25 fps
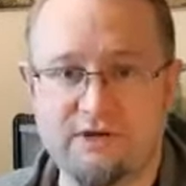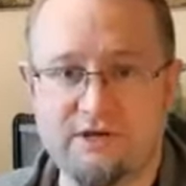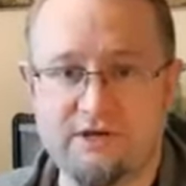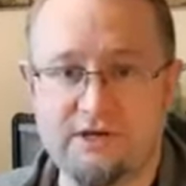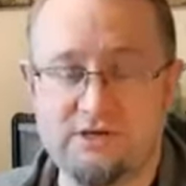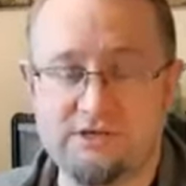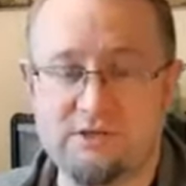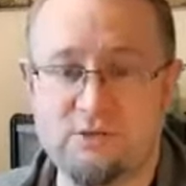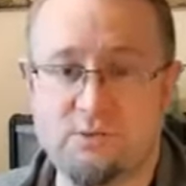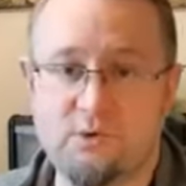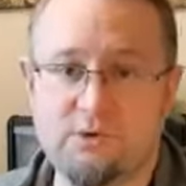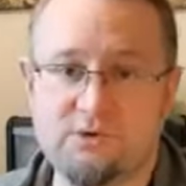
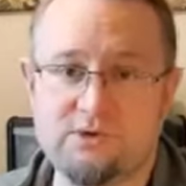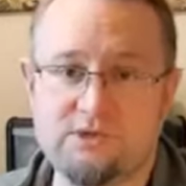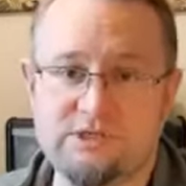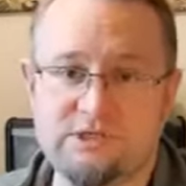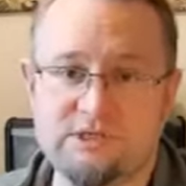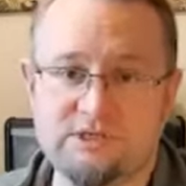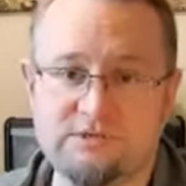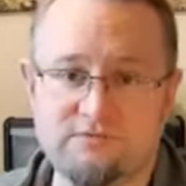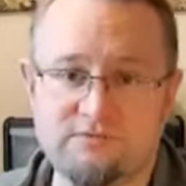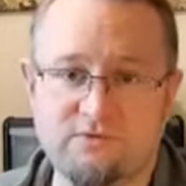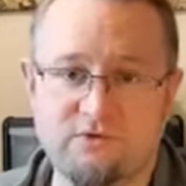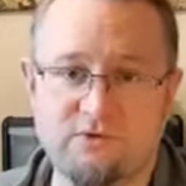So the
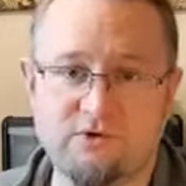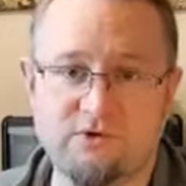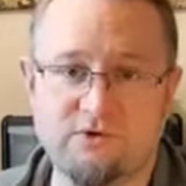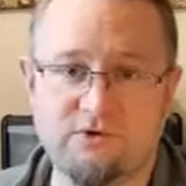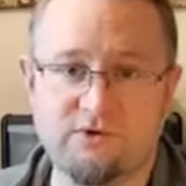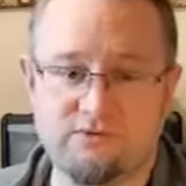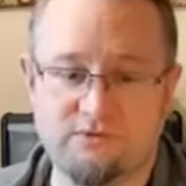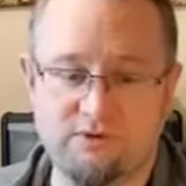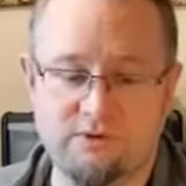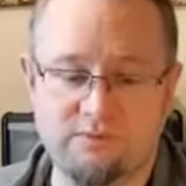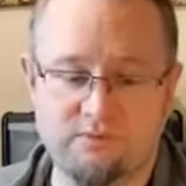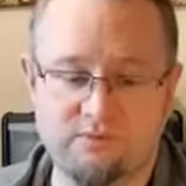
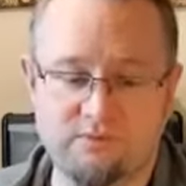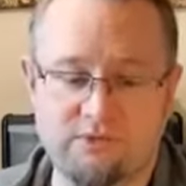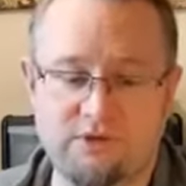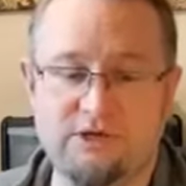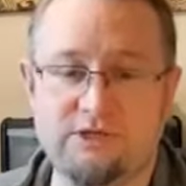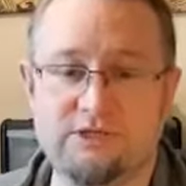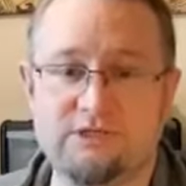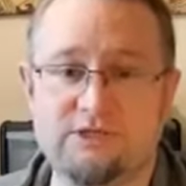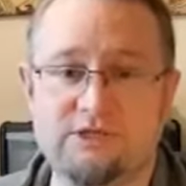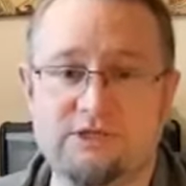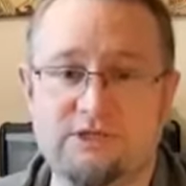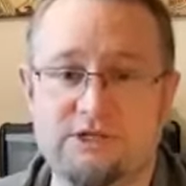164 that
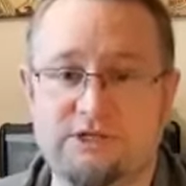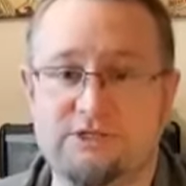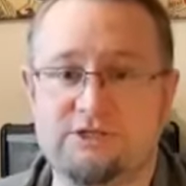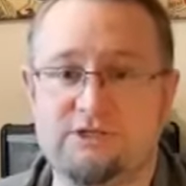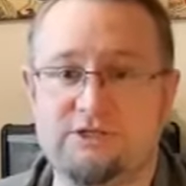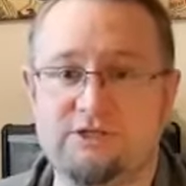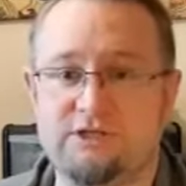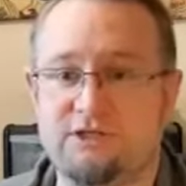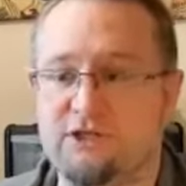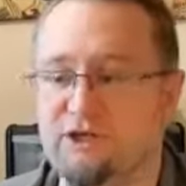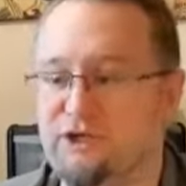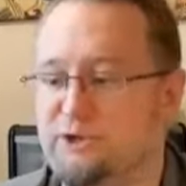it suggests
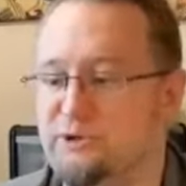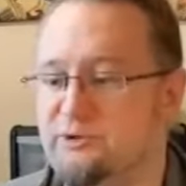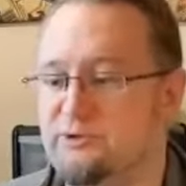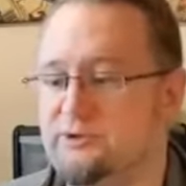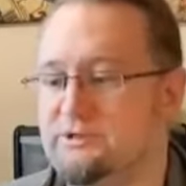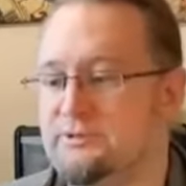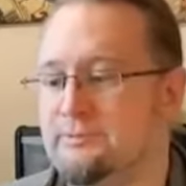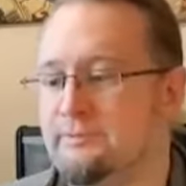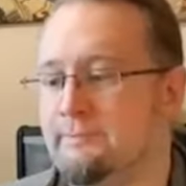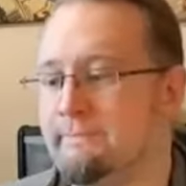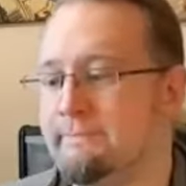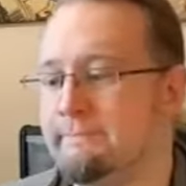to
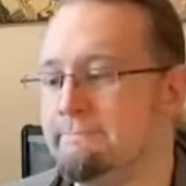use.